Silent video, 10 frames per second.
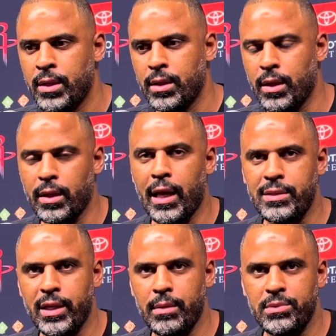Uh, last
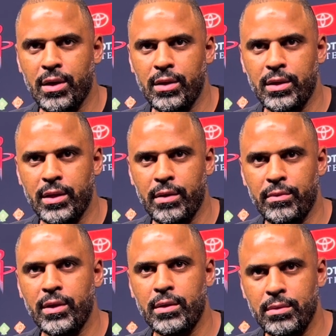game, Charlotte. They
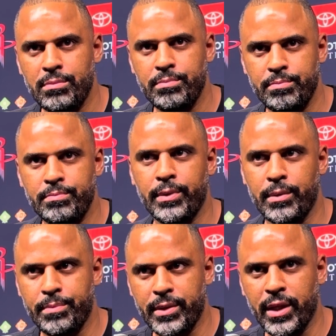really
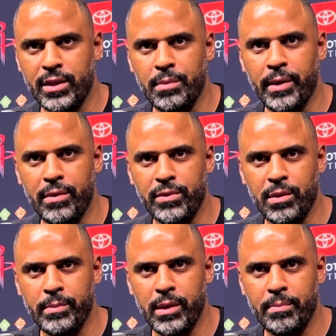protected the paint with their
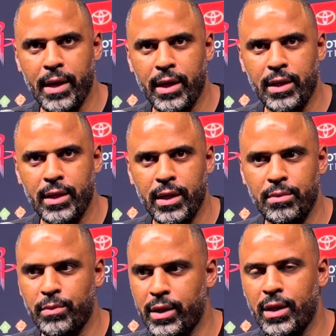big back and
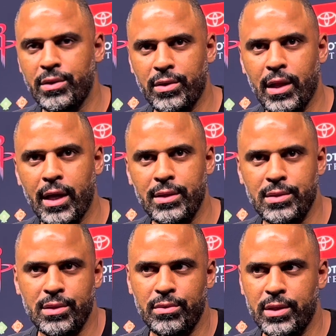went under a lot.
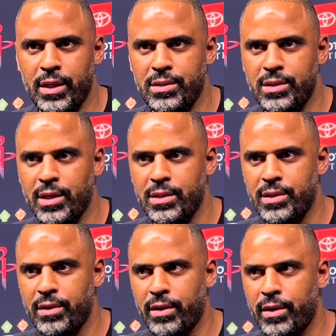so he takes the shots
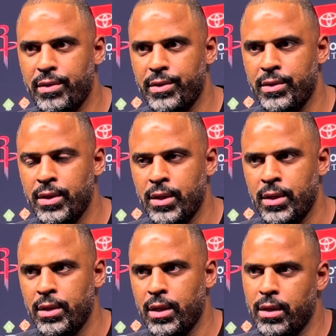into there, and
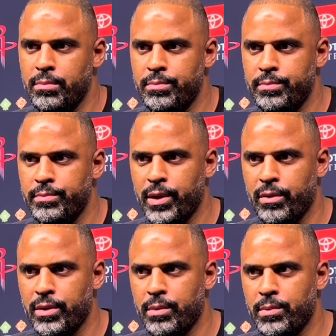um, you know
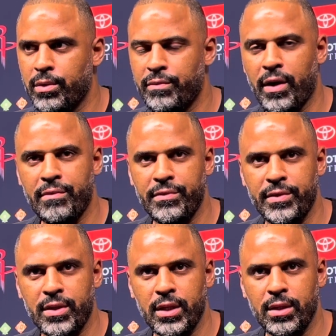him going five for
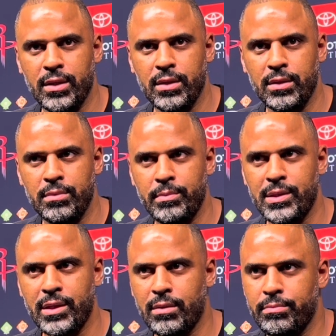15 and
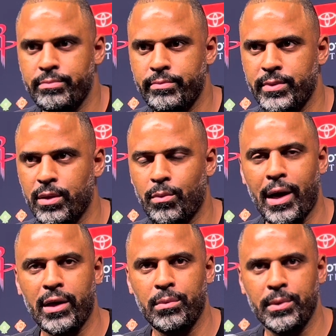missing you know
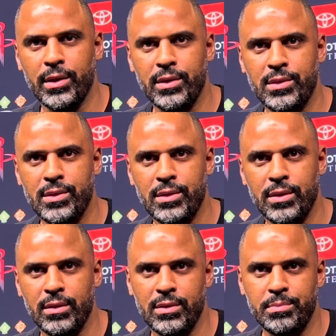wide open looks. You
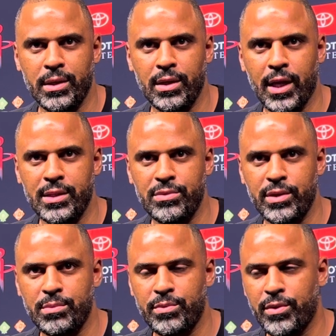know he's been on hot streaks
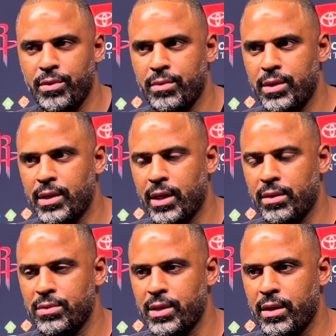before where you knock
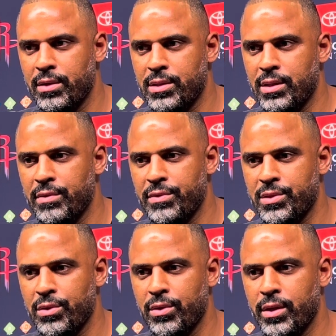those down. That's a different
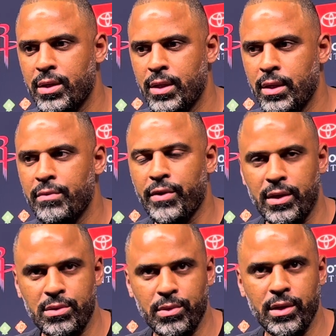story. Fred
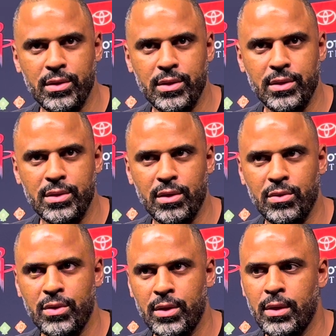as well, and so.
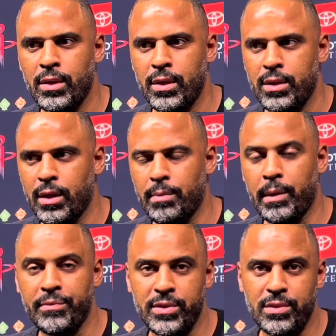Uh,
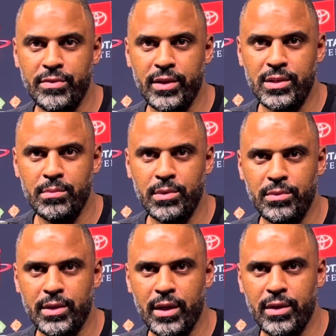Memphis is very similar
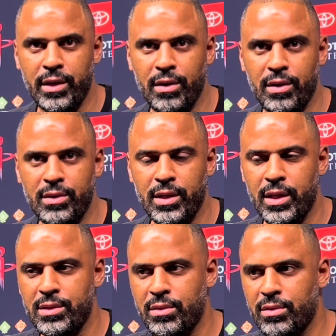with how they guard tonight,
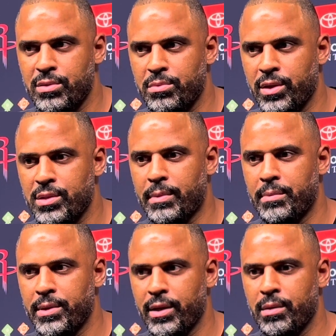so those looks might
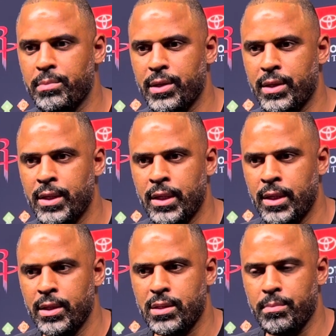be there, but
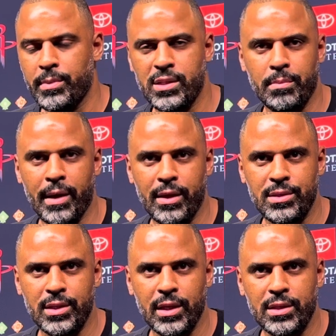it's a balance,
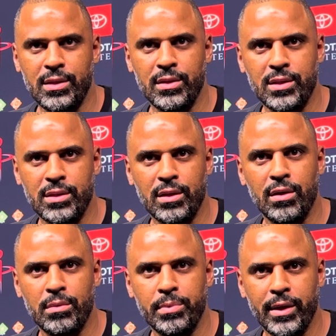and that's on us to
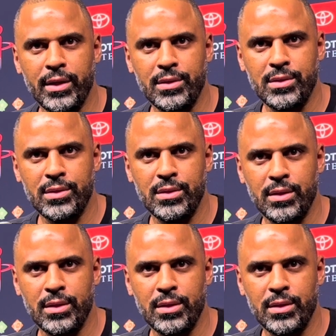call plays.